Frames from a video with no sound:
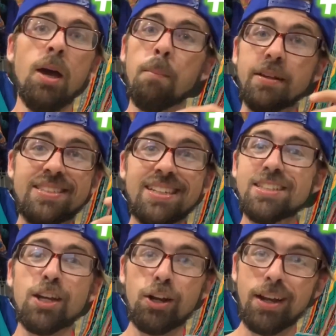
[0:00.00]
But
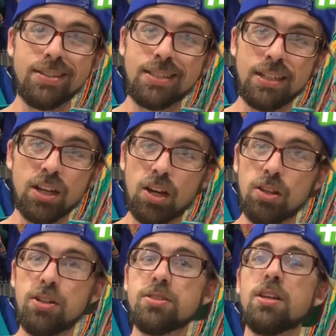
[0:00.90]

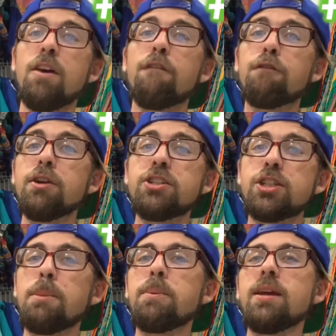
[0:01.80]
$618, free
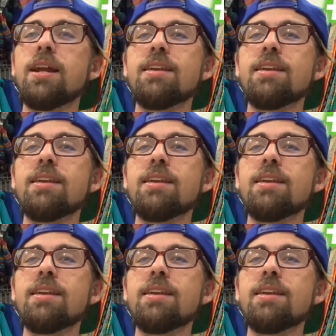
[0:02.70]
shipping.